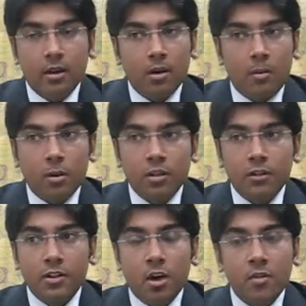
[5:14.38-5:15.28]
most of
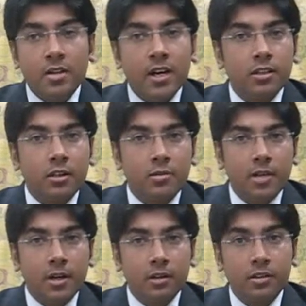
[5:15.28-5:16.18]
the top Chinese
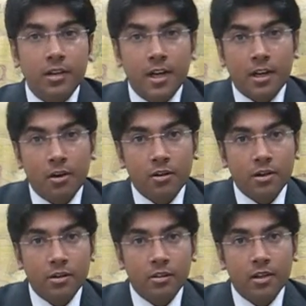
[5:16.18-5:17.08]
entrepreneurs in the technology
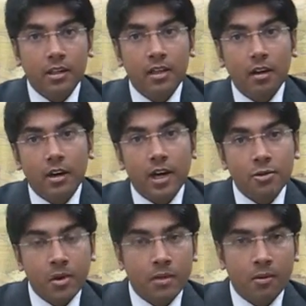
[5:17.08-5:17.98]
industry, they all
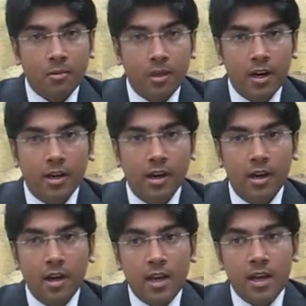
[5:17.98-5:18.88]
graduated from America,
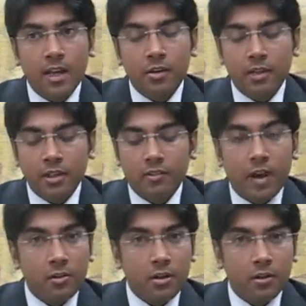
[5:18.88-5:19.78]
including the
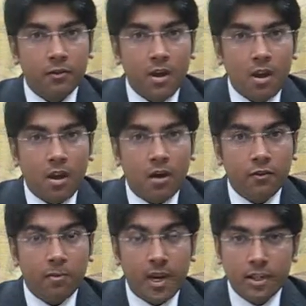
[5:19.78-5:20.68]
founder of
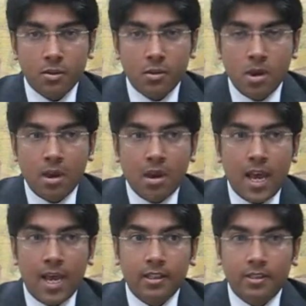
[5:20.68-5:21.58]
Baidu
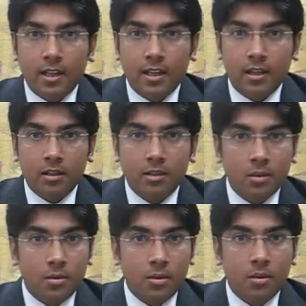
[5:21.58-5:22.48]
and Sina,
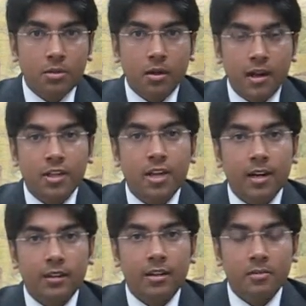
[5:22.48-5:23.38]
two great
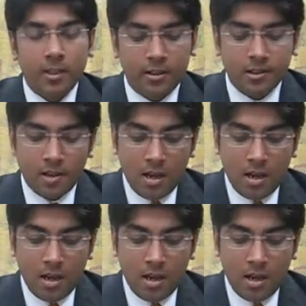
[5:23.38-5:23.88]
Chinese companies.